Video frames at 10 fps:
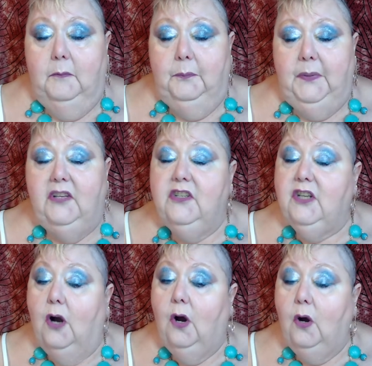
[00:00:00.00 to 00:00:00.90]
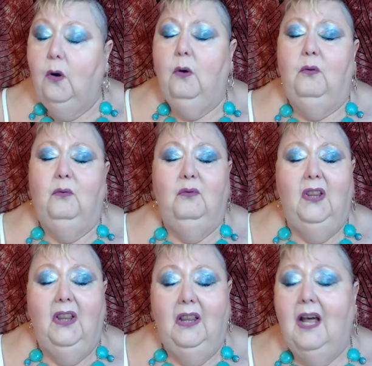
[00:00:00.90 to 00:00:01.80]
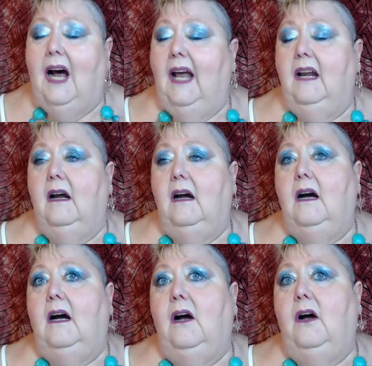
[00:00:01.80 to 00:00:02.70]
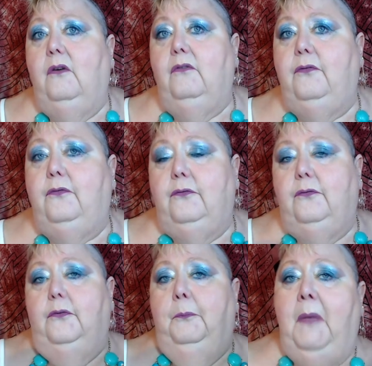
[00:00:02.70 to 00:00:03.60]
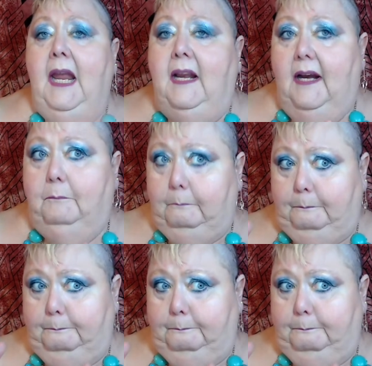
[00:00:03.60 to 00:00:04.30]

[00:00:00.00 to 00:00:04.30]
But there's a whole lot of makeup